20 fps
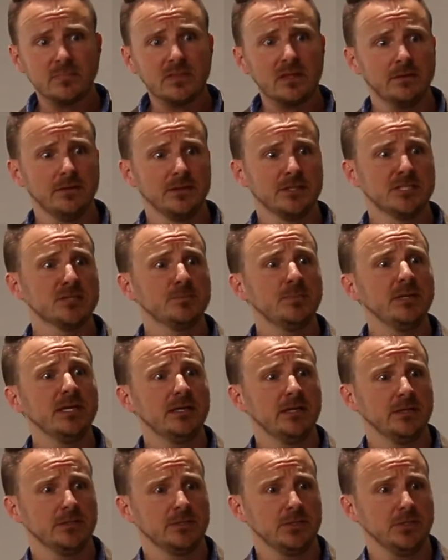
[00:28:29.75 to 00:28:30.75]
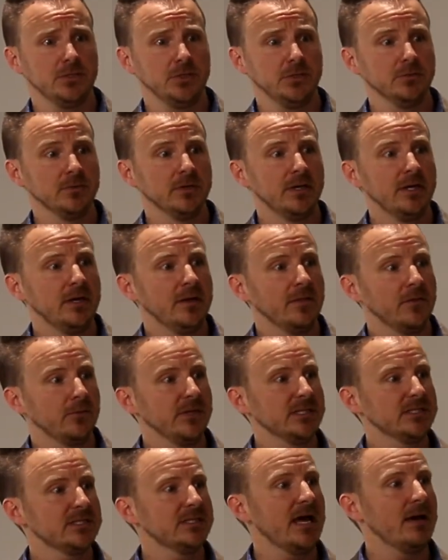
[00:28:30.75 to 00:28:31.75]
that's speaking to you. The
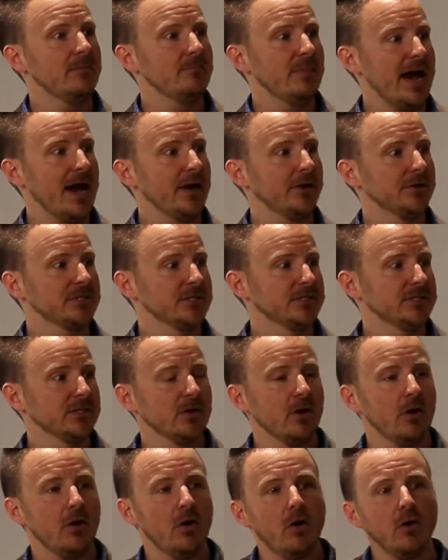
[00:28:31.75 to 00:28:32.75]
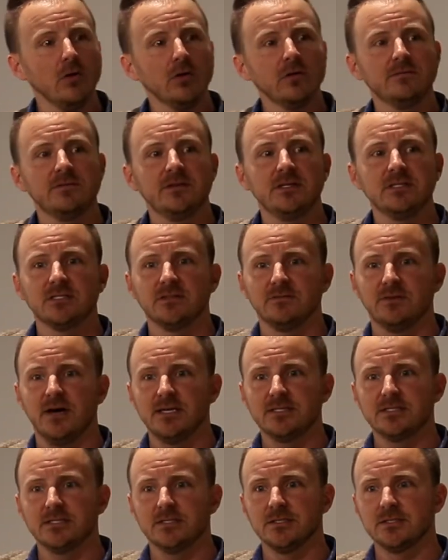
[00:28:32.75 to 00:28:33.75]
reason that matters is that all of these
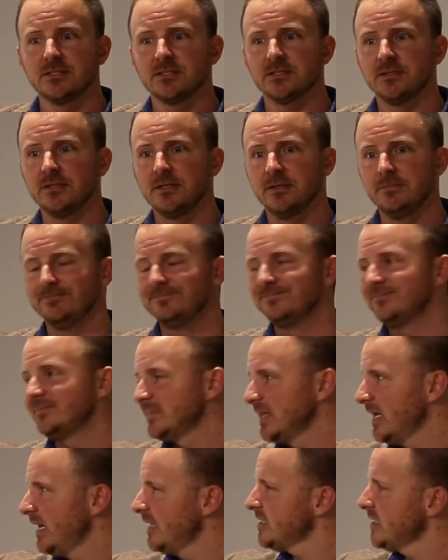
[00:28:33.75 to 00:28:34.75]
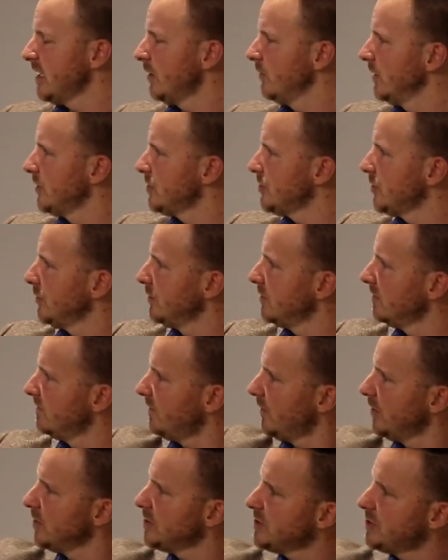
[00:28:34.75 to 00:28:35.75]
devices, that's not really true. The
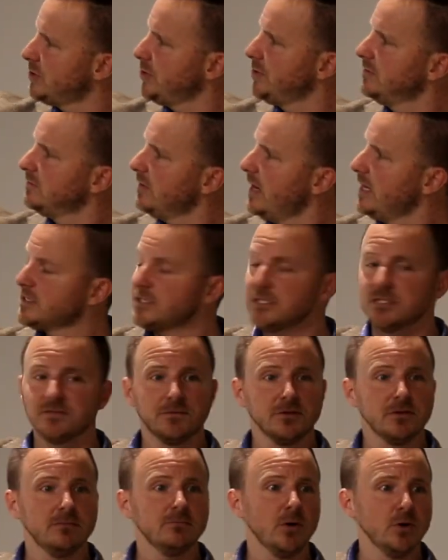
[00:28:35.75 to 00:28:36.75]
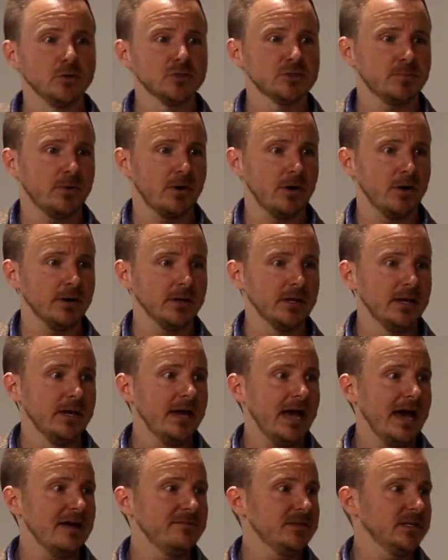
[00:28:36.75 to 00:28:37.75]
first two devices, for the most part,
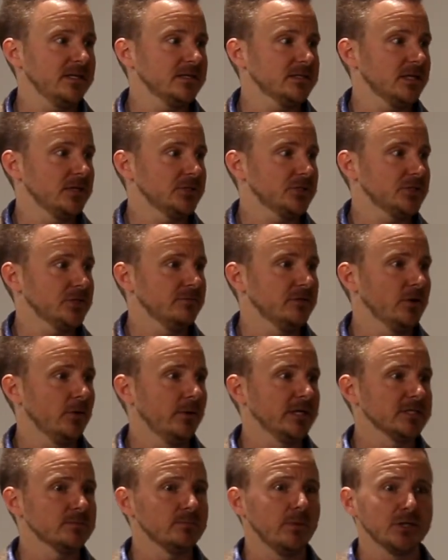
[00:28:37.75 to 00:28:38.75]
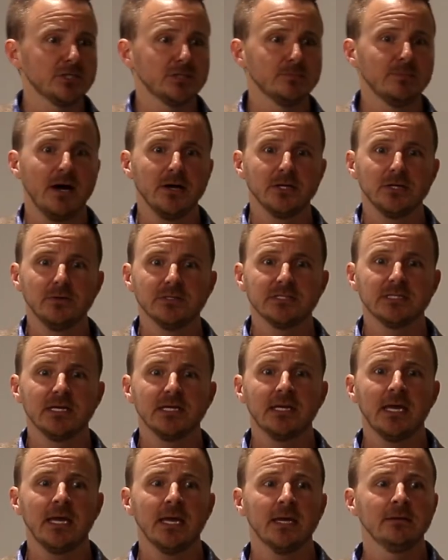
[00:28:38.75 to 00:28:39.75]
had the intention of knowing as much about you as they
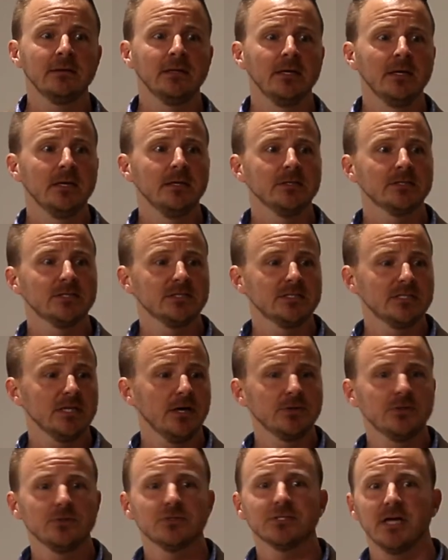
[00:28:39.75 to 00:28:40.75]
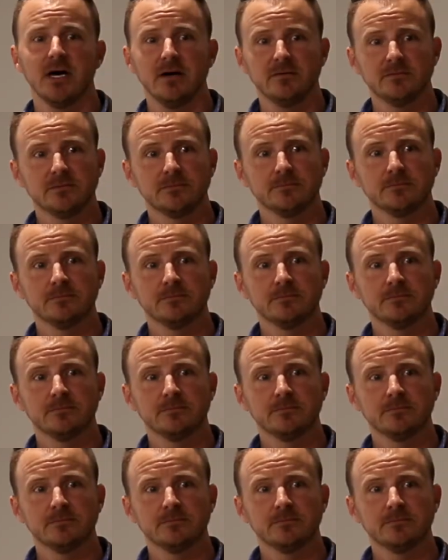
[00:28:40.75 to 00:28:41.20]
can to sell you stuff.